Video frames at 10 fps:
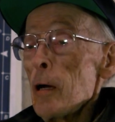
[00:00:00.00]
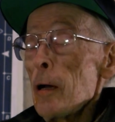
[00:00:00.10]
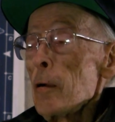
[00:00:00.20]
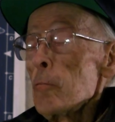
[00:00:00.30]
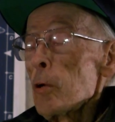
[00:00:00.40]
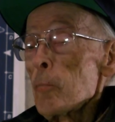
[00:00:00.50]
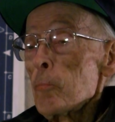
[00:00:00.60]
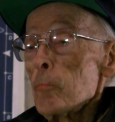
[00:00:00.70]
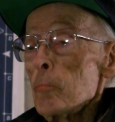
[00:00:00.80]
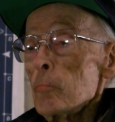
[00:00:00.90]
I don't know what
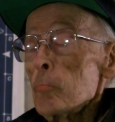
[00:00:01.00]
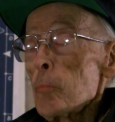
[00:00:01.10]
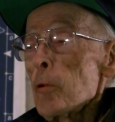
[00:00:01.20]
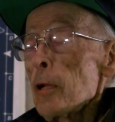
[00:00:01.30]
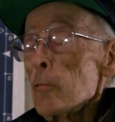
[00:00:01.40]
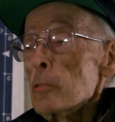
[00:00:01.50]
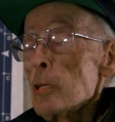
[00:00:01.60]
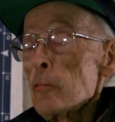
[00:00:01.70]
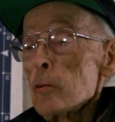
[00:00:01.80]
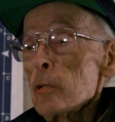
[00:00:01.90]
plane it was.
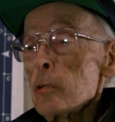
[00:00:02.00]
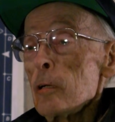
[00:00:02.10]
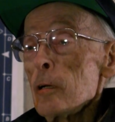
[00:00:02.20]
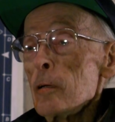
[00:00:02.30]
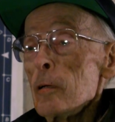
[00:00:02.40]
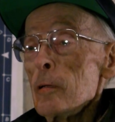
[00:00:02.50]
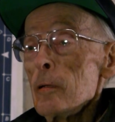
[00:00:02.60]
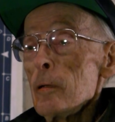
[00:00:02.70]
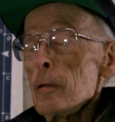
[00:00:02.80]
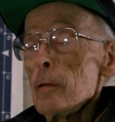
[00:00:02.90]
I forget now.
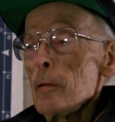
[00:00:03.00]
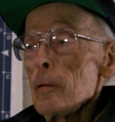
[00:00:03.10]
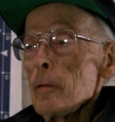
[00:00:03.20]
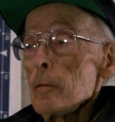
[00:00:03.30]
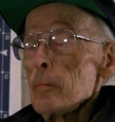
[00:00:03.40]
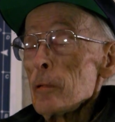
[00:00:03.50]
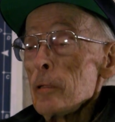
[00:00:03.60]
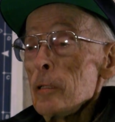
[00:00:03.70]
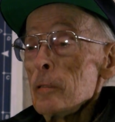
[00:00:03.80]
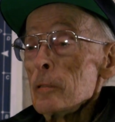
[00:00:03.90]
But
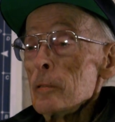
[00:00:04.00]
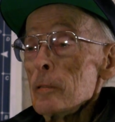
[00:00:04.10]
he